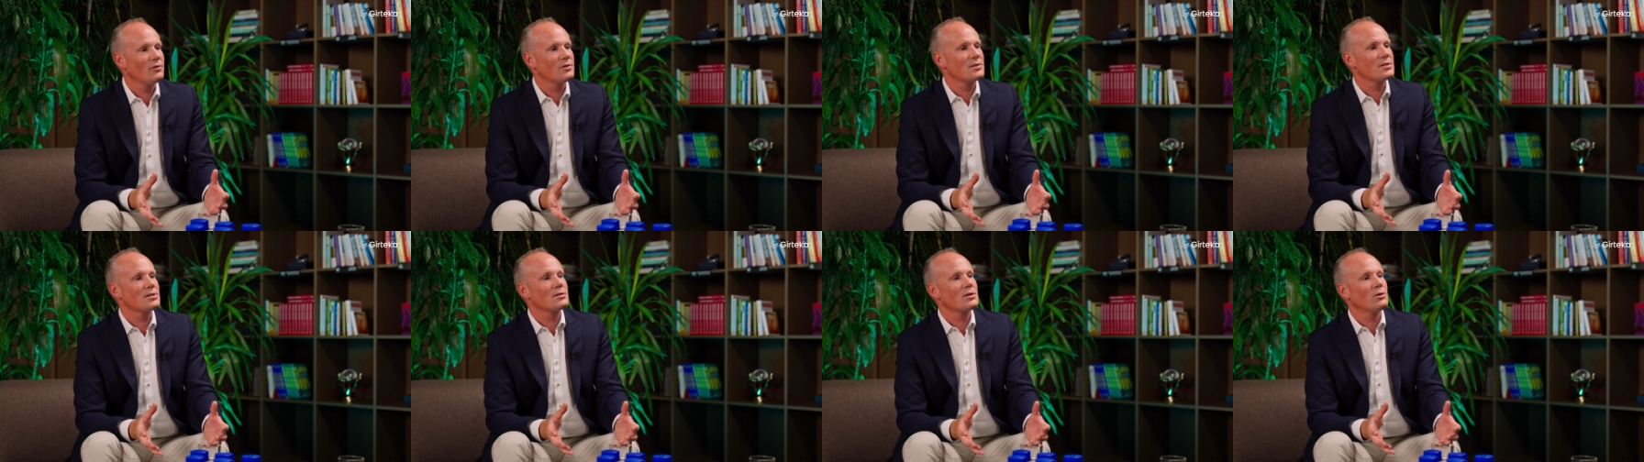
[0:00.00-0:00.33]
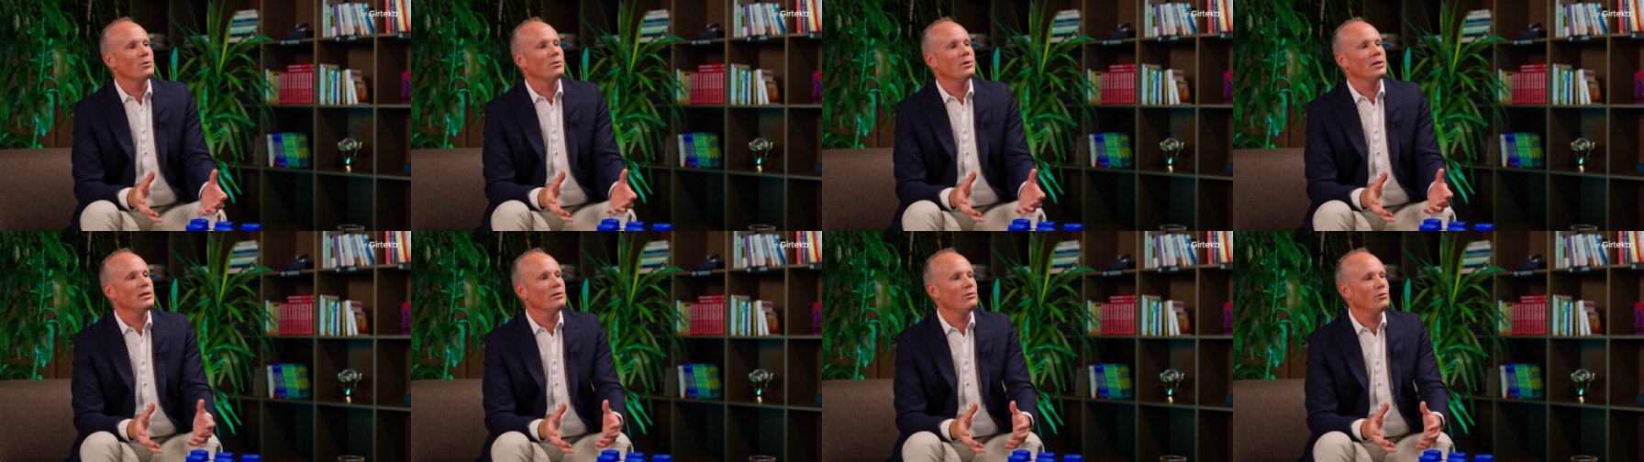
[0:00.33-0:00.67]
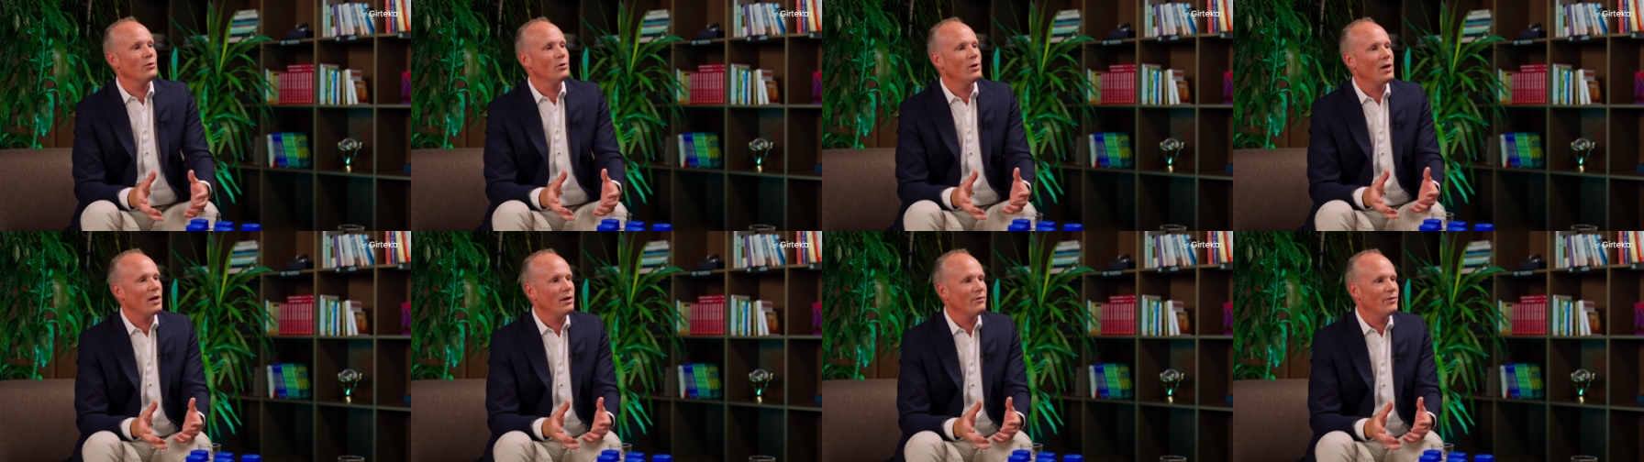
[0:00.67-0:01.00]
So
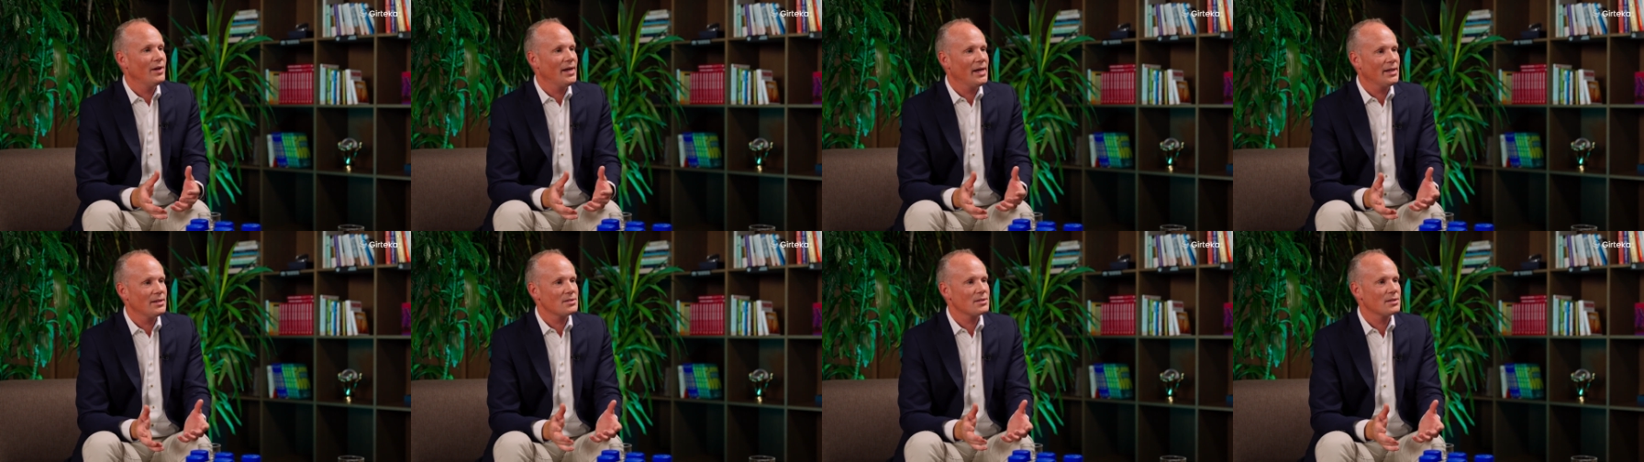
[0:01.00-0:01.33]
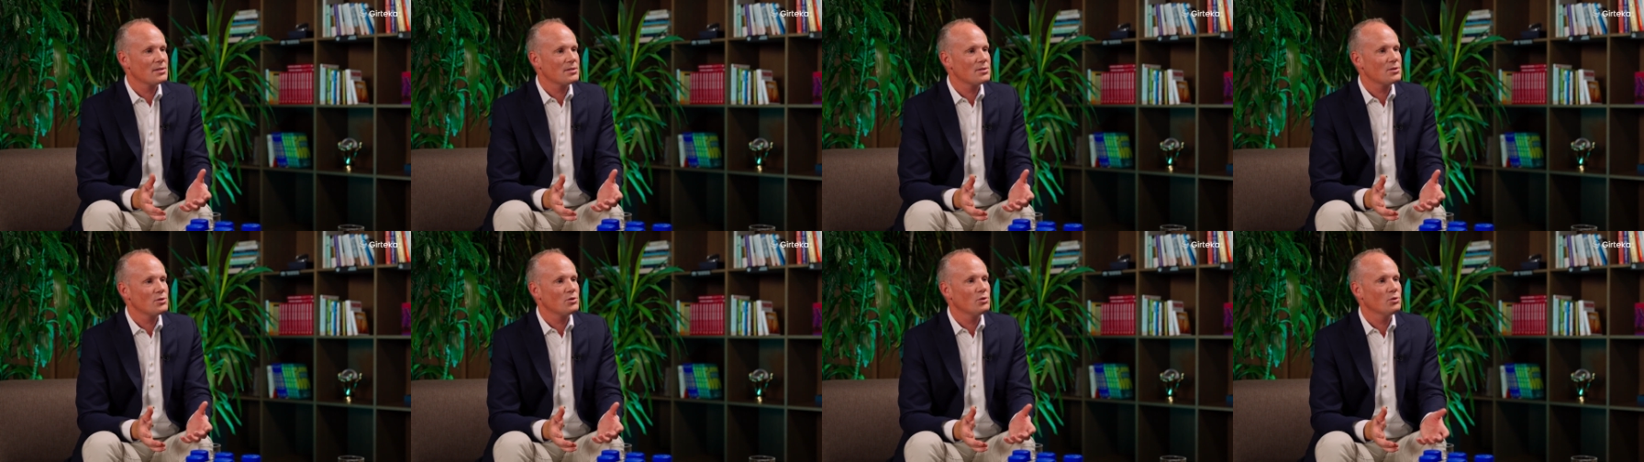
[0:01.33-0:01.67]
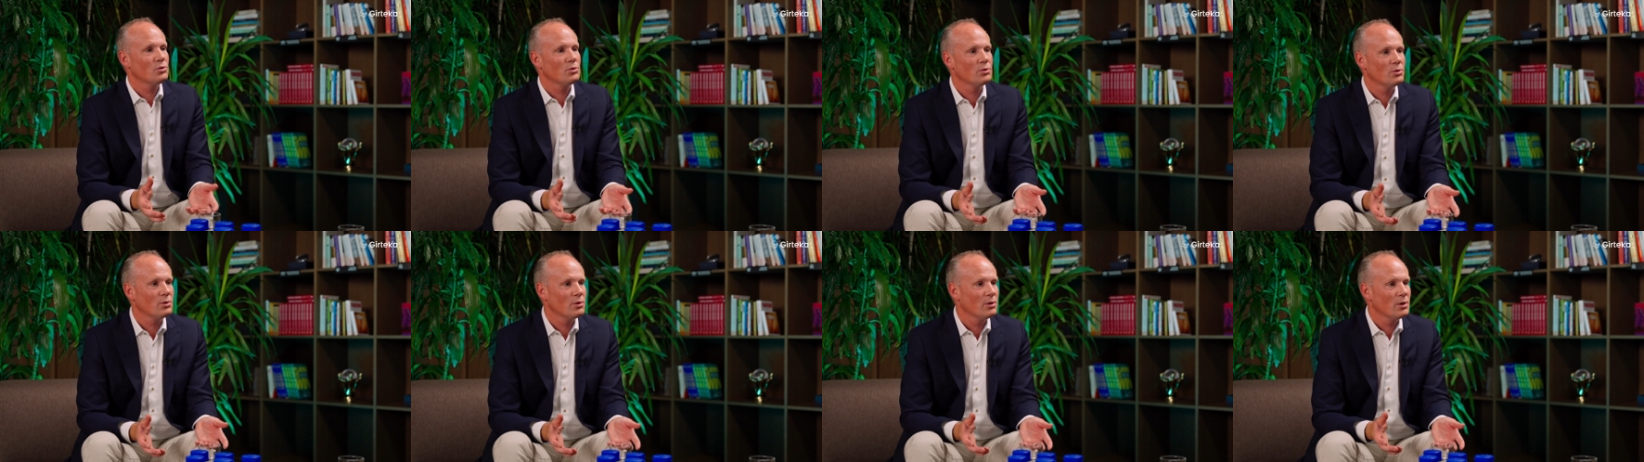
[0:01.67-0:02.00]
if you have access
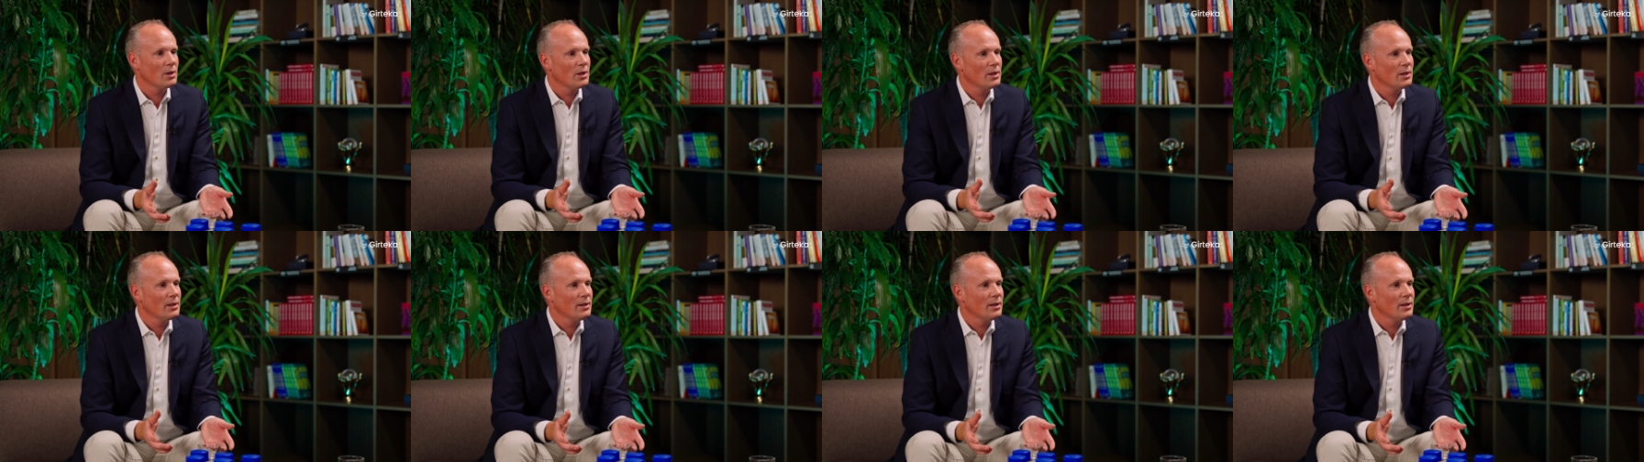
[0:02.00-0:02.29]
to